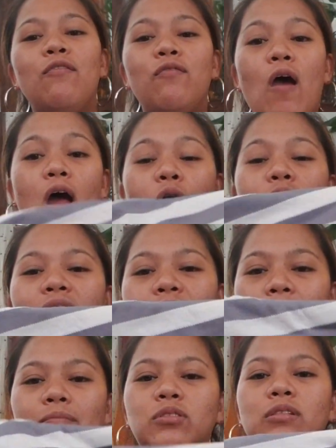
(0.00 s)
very
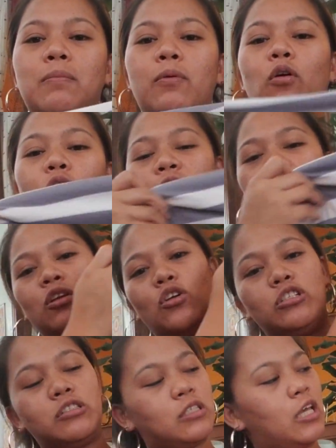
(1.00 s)
comfortable in
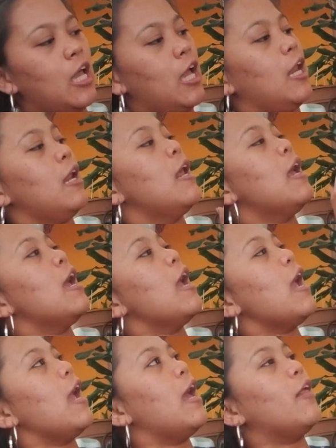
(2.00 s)
your skin,
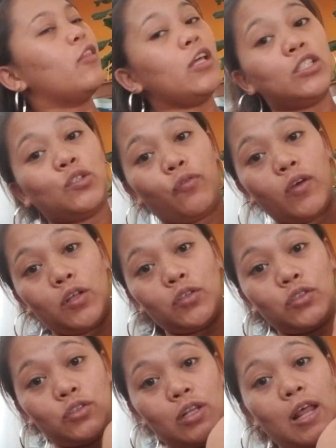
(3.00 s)
and this
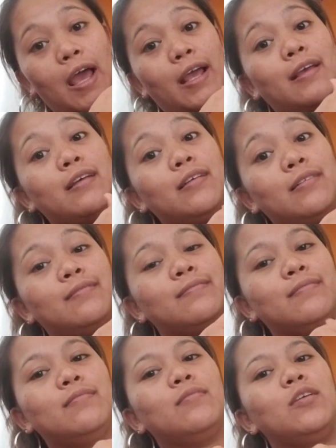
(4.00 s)
feels like
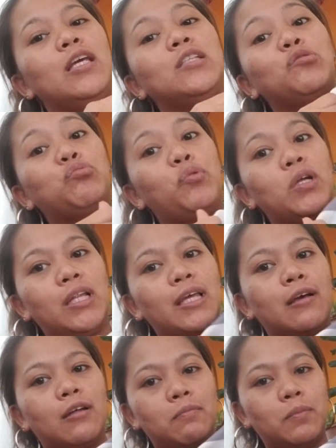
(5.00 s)
it's really
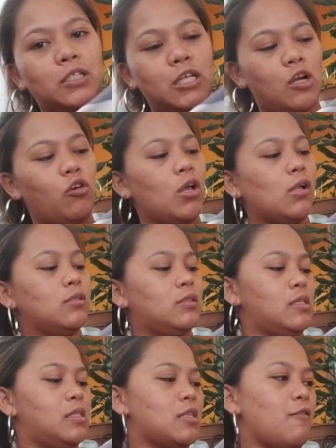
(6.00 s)
good materials
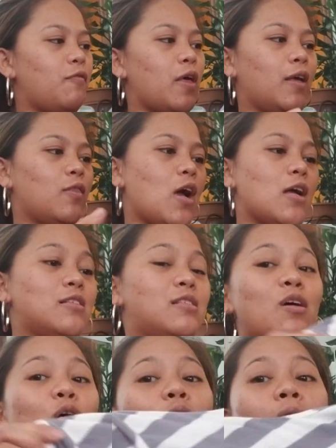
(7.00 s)
and stuff like that. So